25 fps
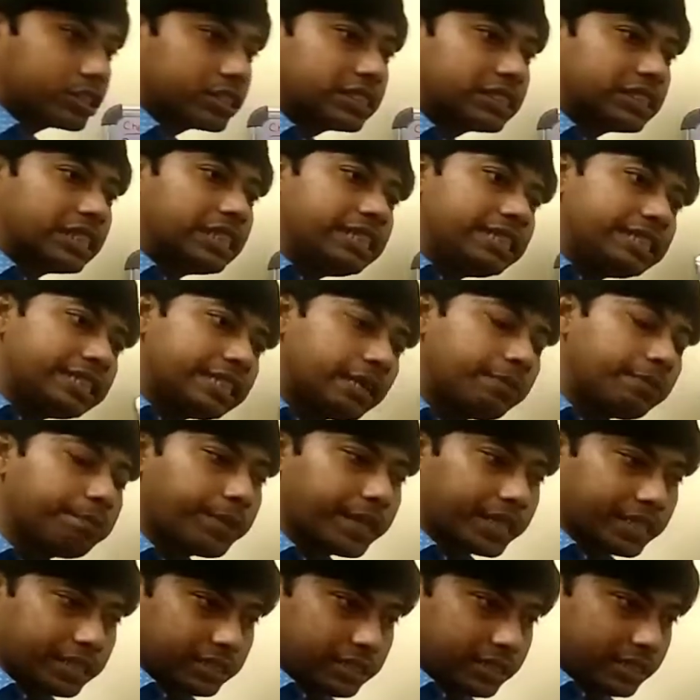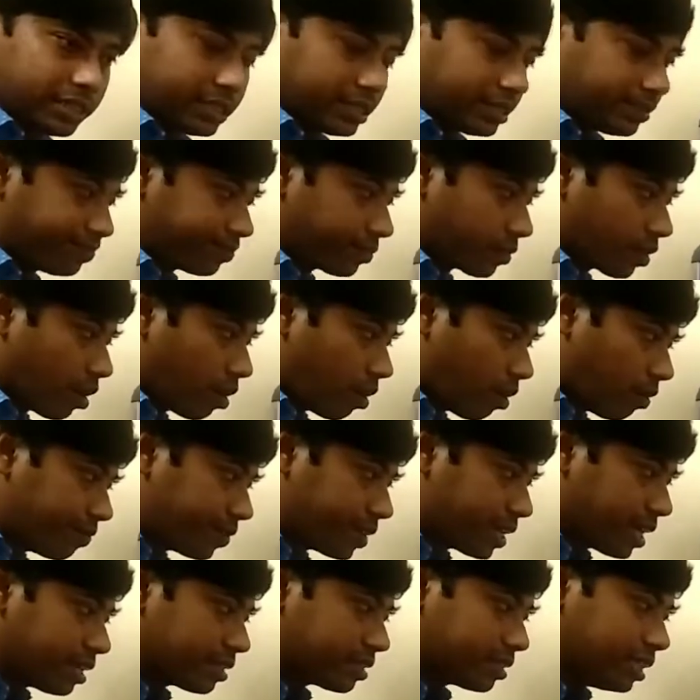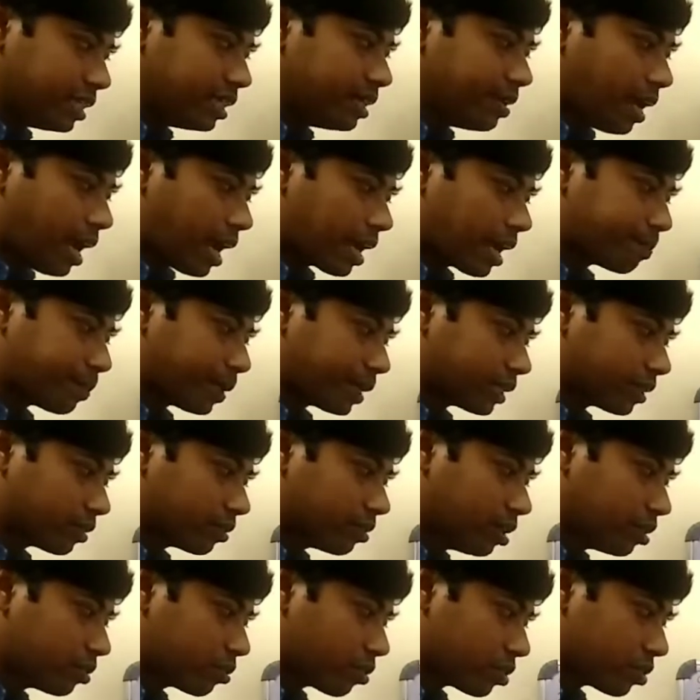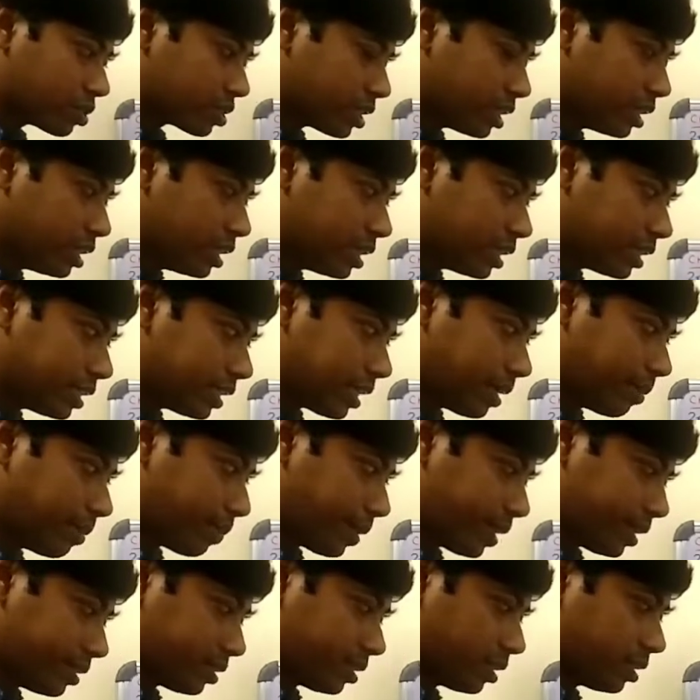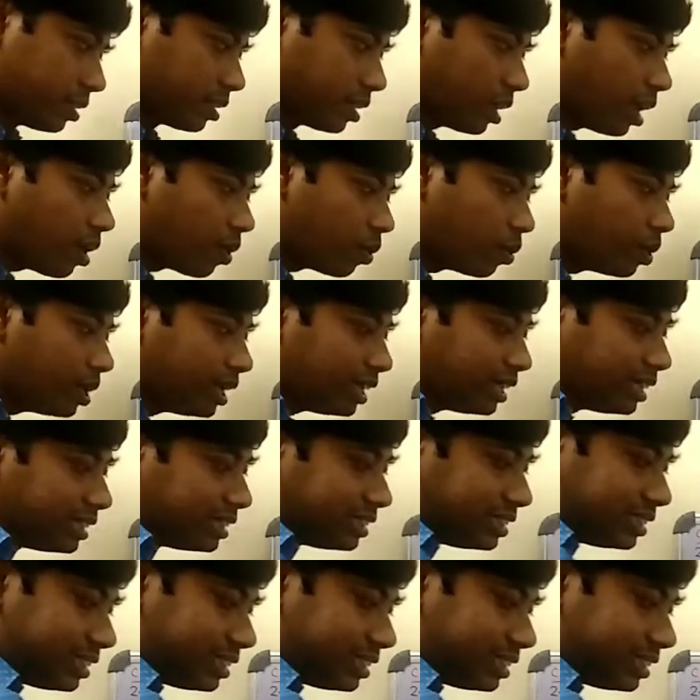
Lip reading: constant temperature. Obviously at particular constant temperature. Now